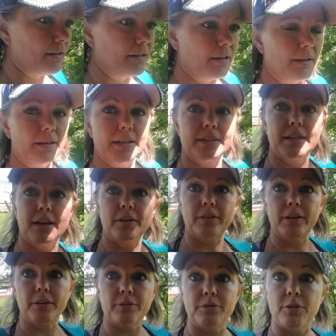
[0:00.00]
Not like down
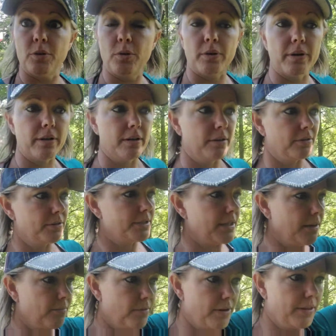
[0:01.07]
in Florida or
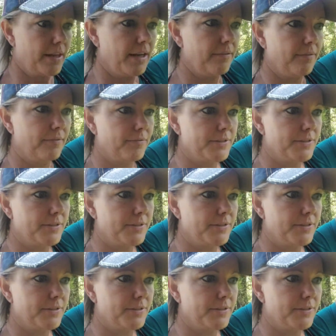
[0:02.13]
something where they have